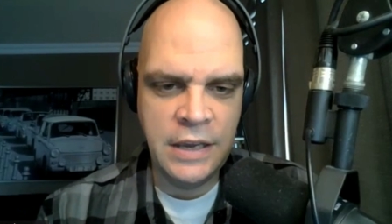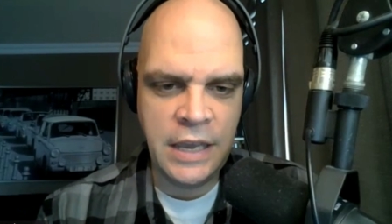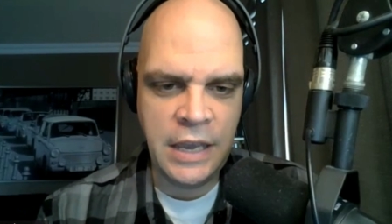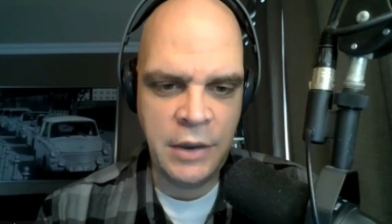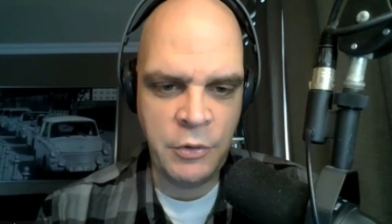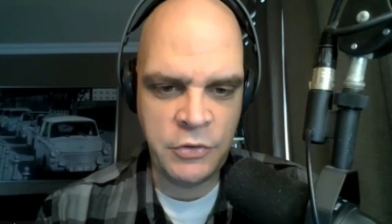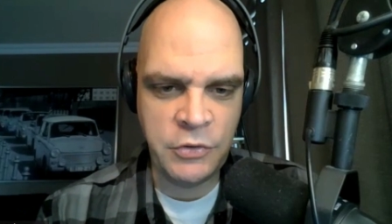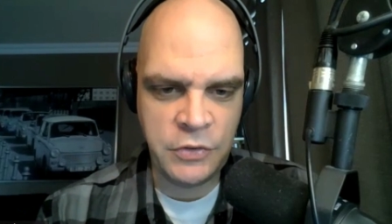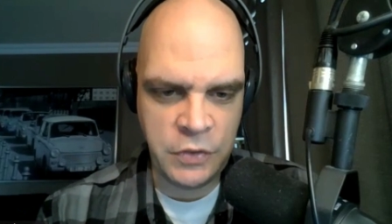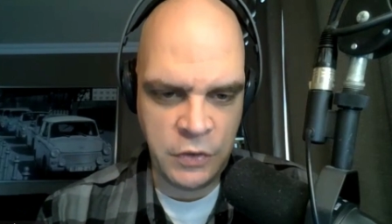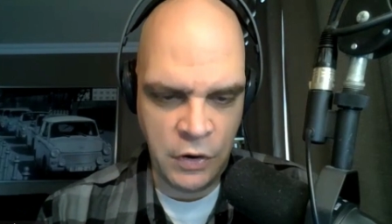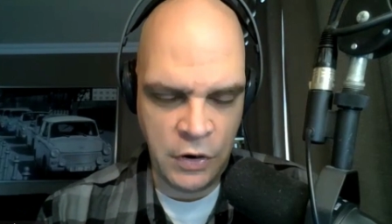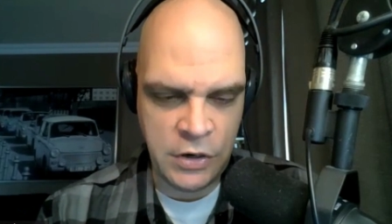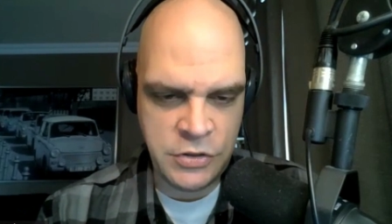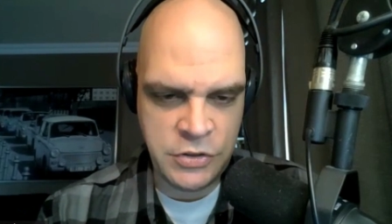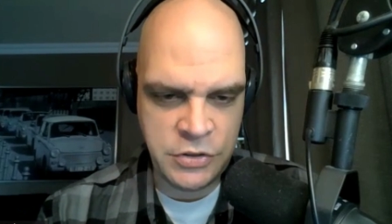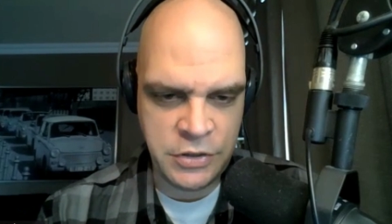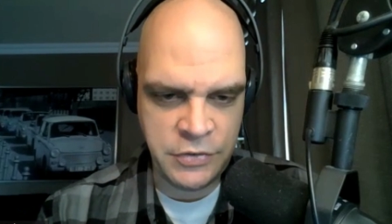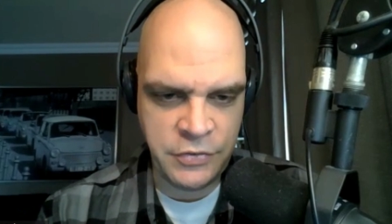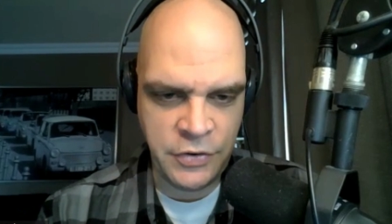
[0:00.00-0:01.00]
it was
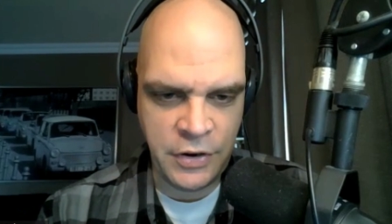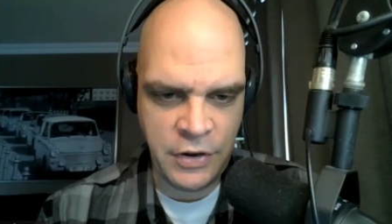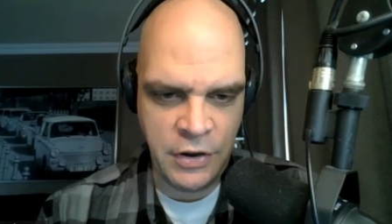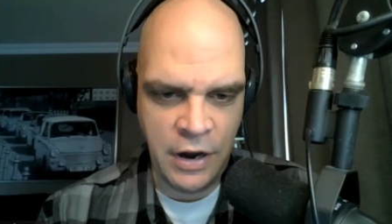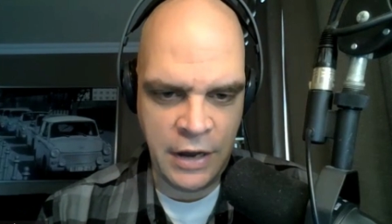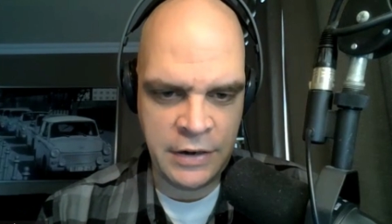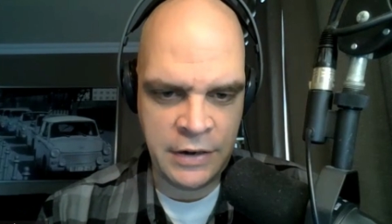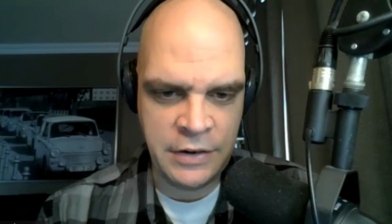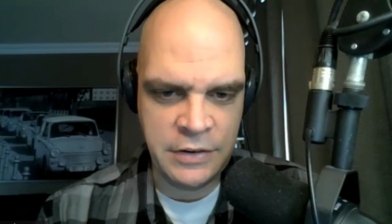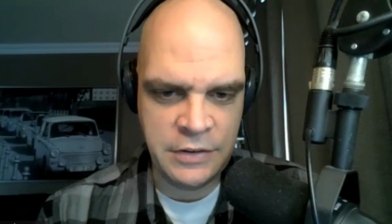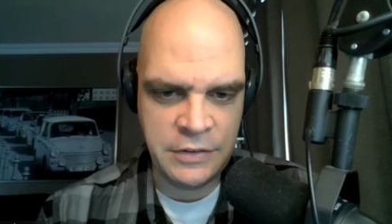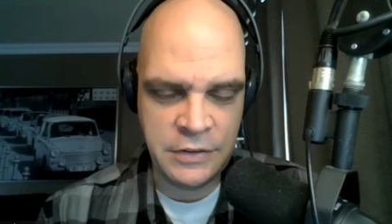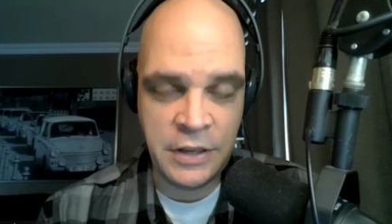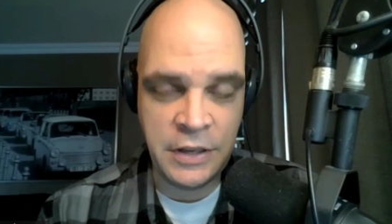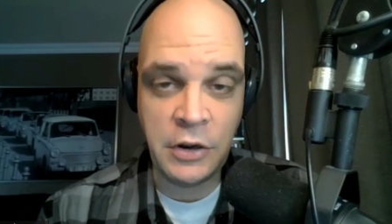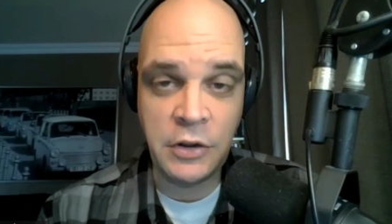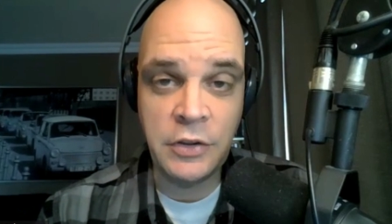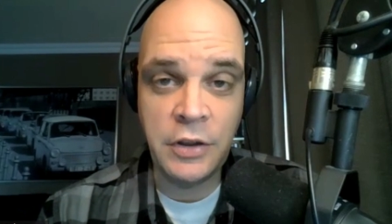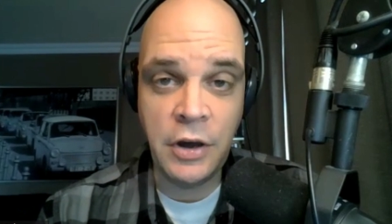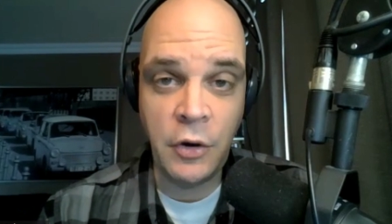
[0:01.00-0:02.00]
largely forgotten,
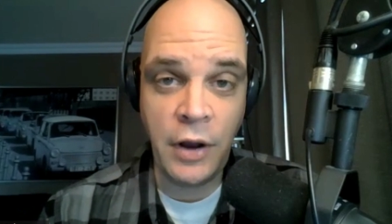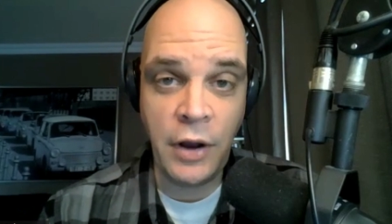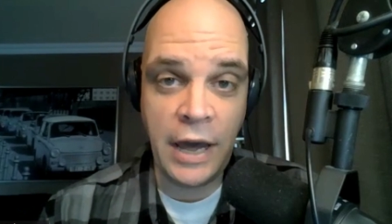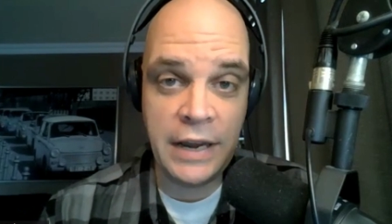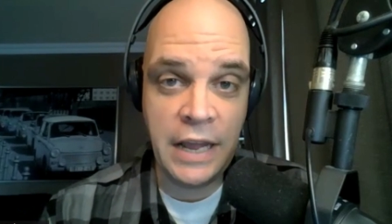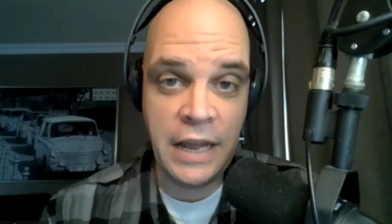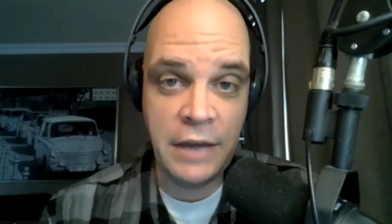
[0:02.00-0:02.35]
little known. I've